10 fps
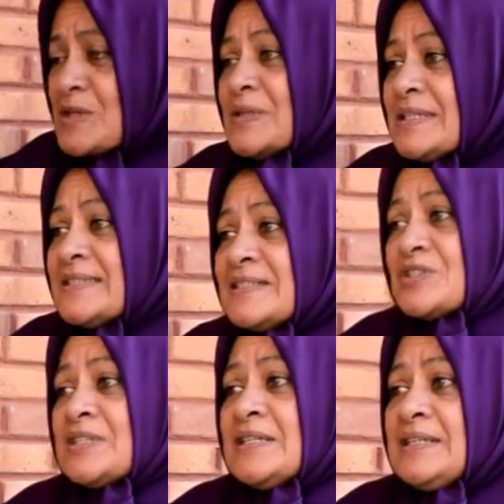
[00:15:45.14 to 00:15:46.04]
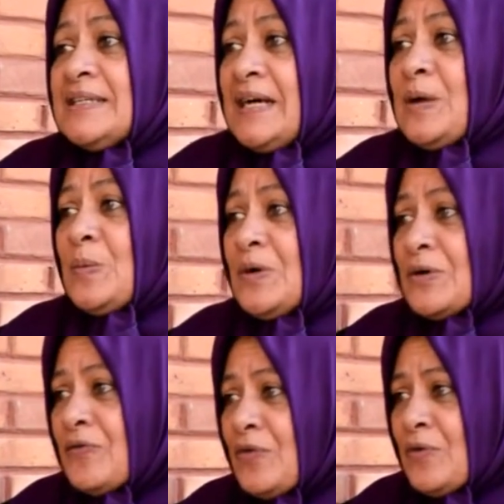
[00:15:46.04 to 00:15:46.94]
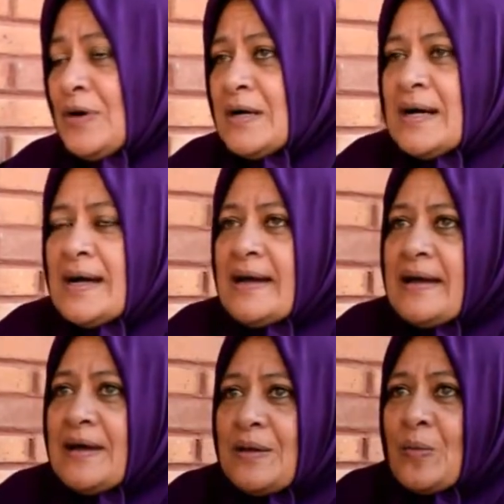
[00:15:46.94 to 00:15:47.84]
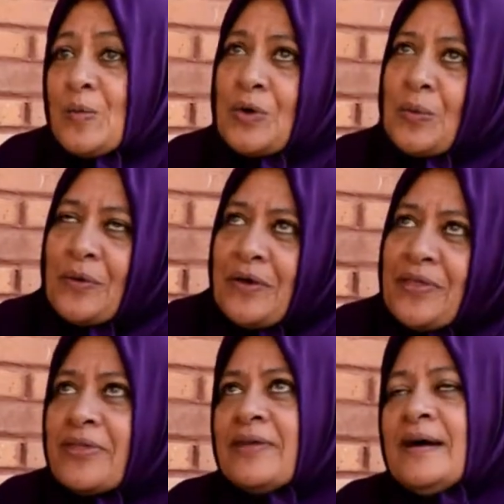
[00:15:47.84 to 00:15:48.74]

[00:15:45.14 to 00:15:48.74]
That's the organization I work for and work with.